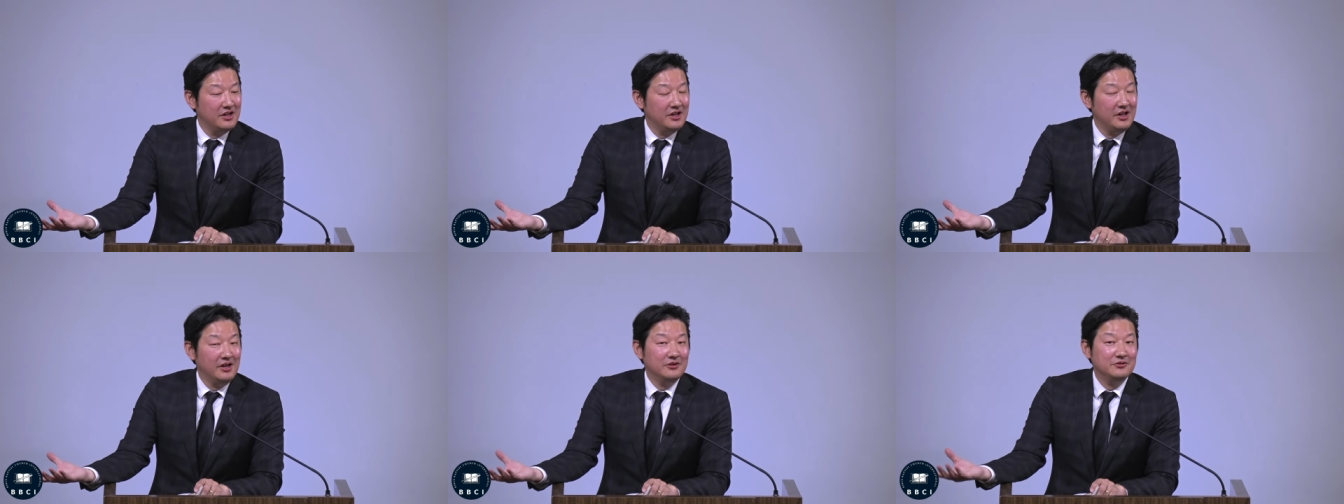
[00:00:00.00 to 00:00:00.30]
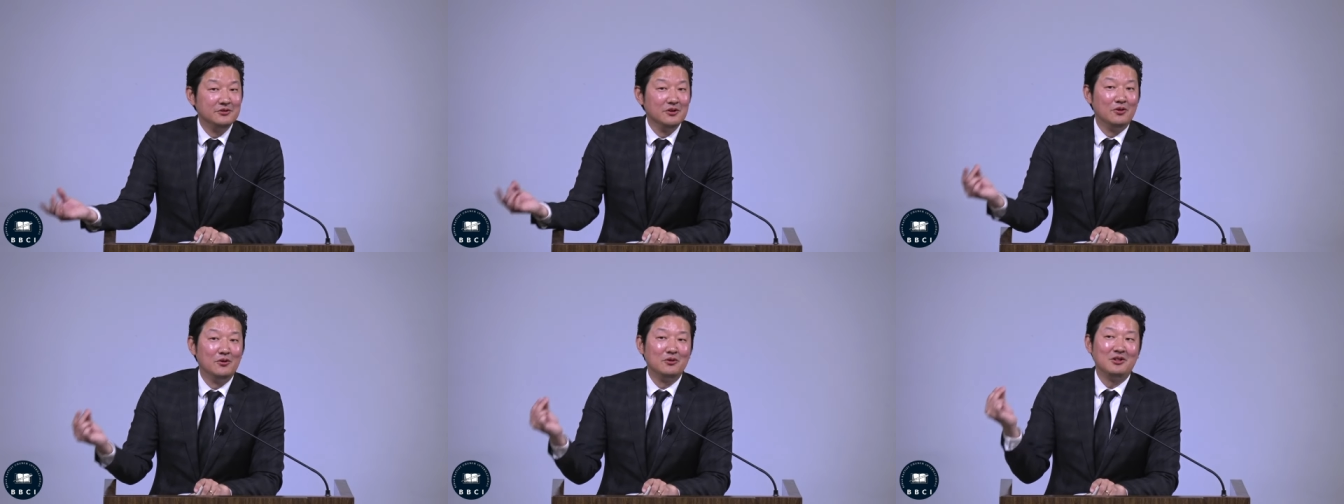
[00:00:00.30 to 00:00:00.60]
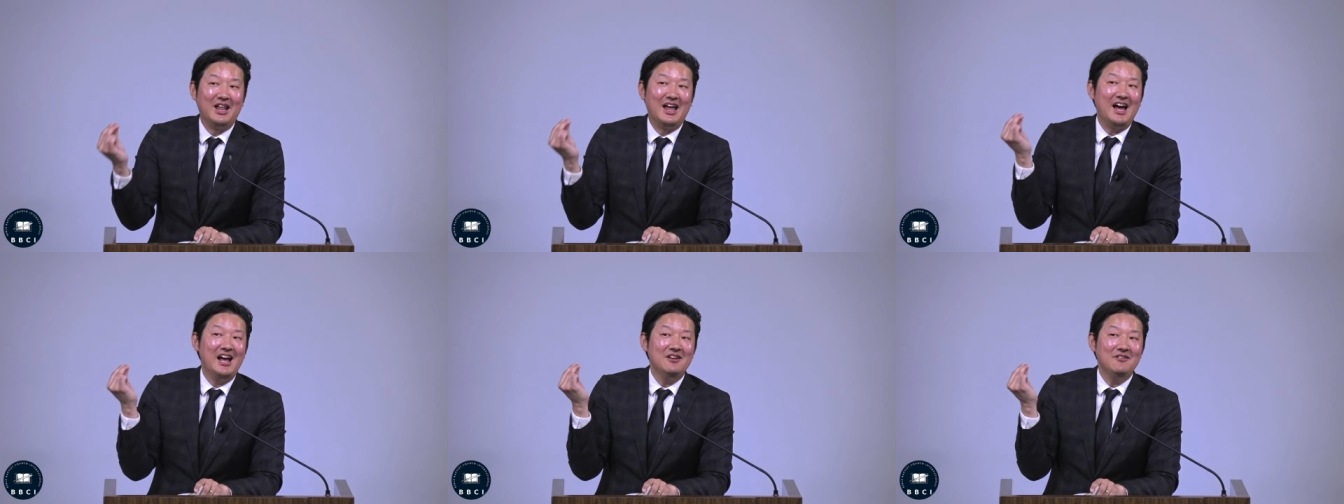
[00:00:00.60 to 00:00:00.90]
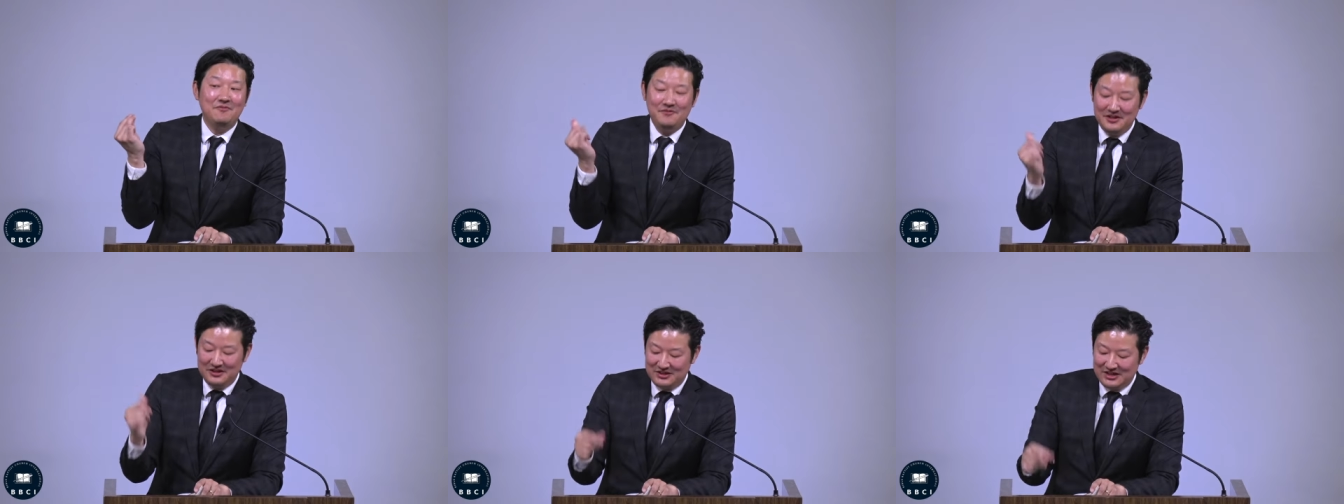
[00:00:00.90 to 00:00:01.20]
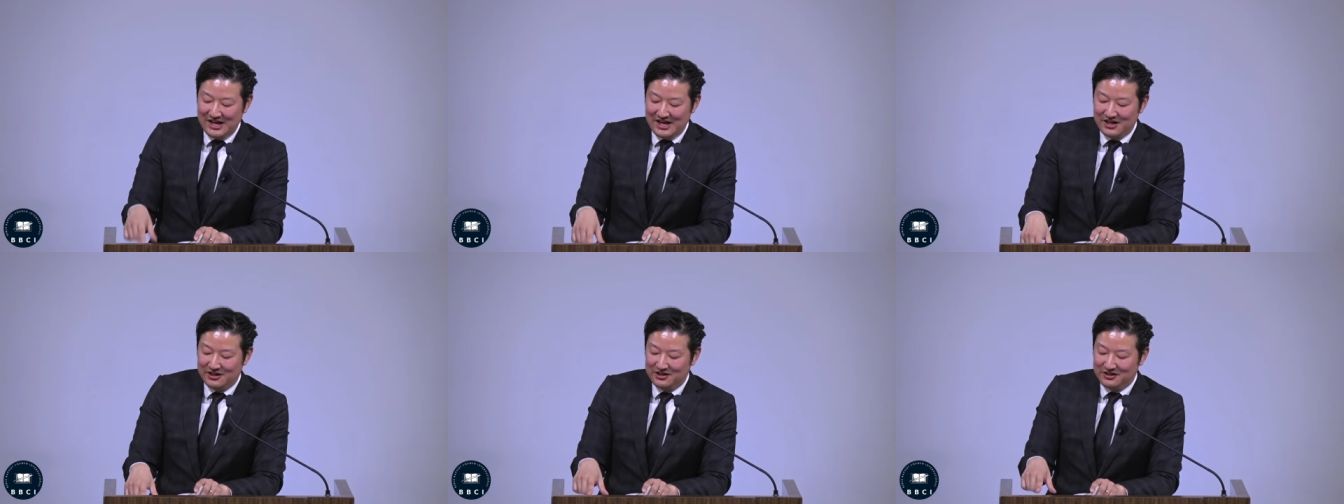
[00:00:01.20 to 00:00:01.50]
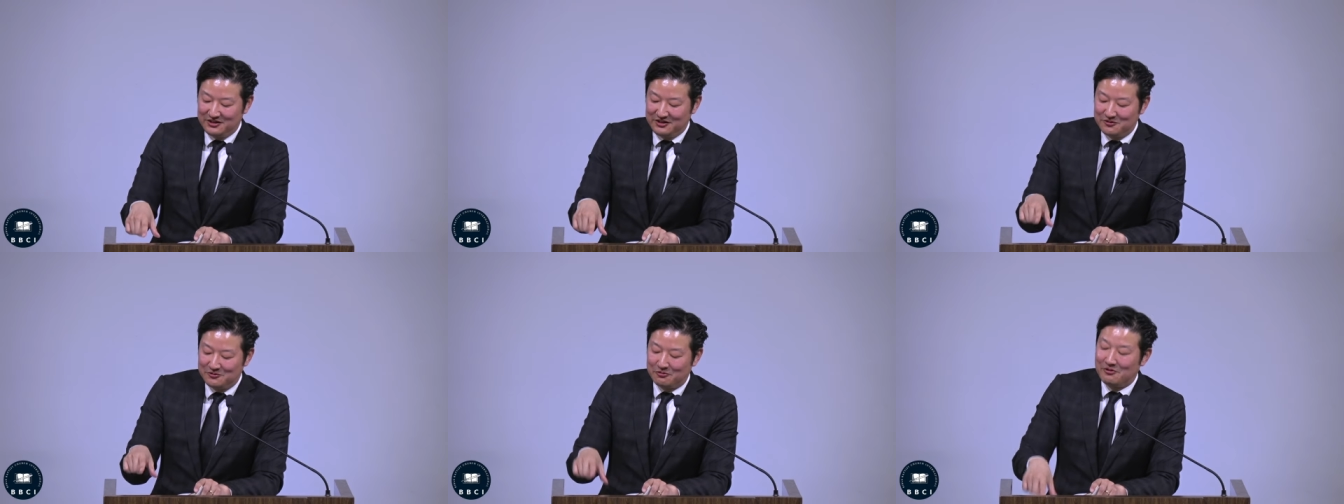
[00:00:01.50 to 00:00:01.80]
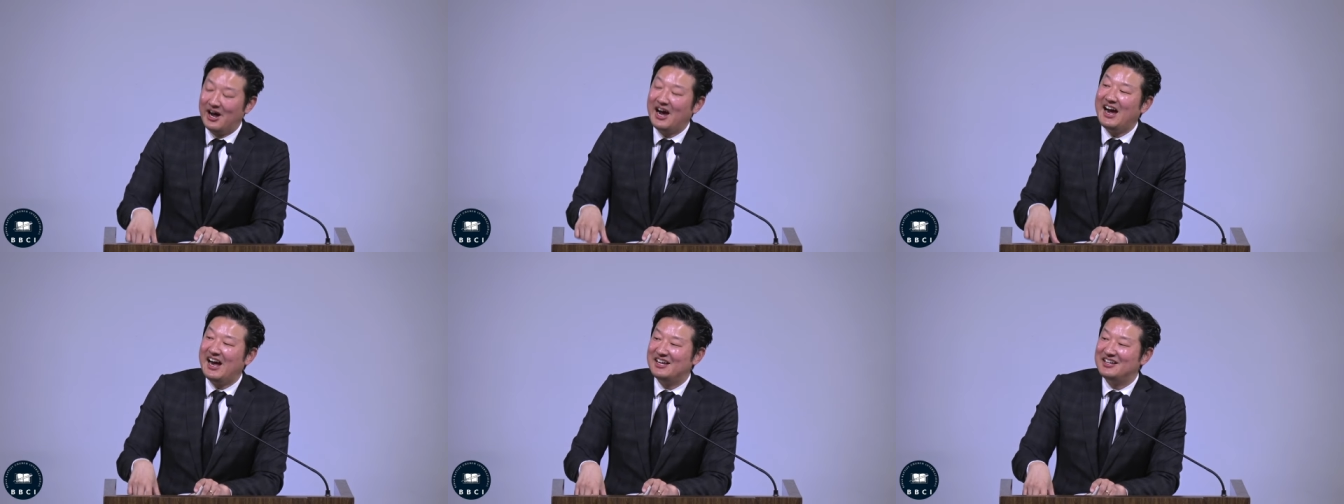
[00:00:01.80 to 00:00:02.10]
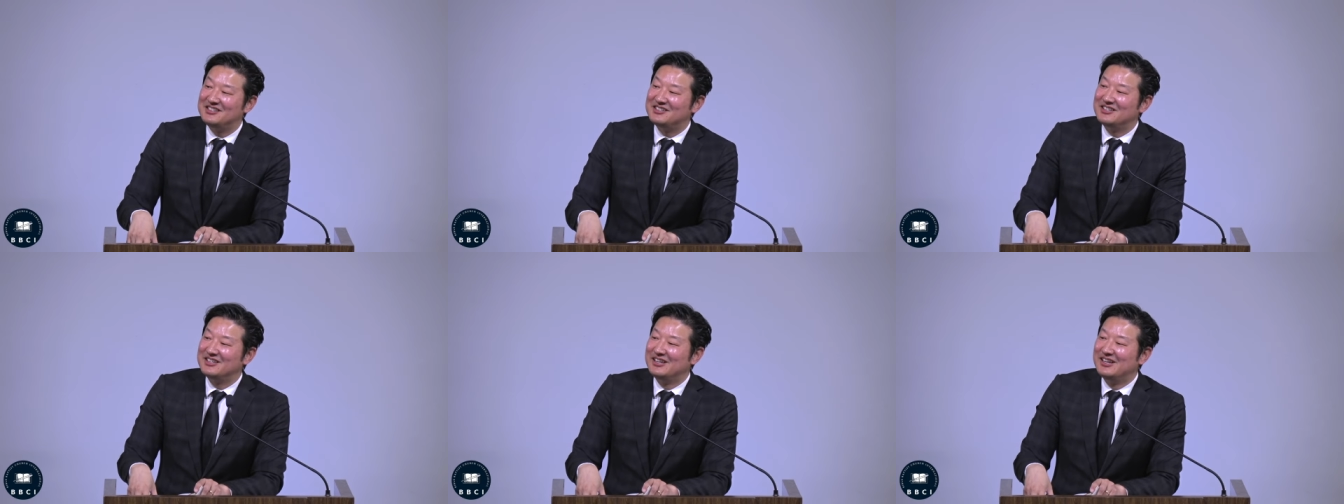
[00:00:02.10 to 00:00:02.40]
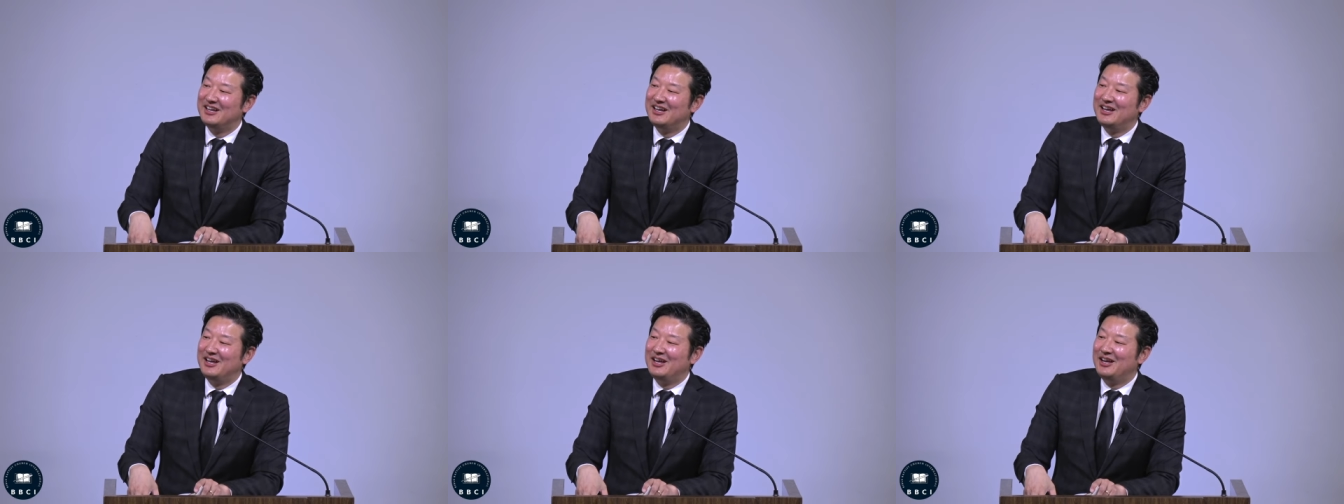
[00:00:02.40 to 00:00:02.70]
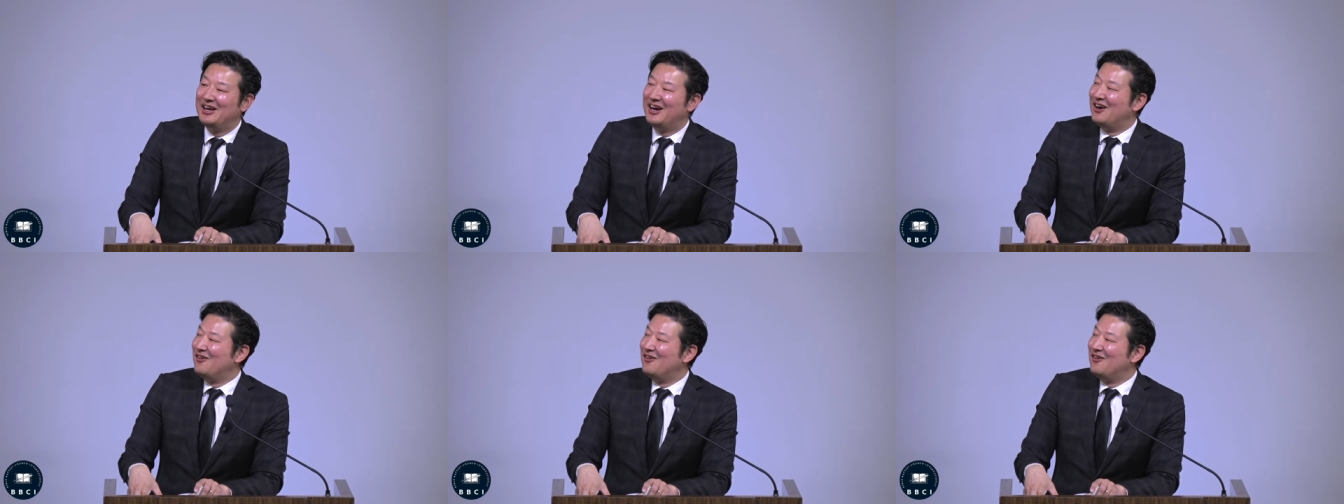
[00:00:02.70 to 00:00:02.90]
So life is like grass. I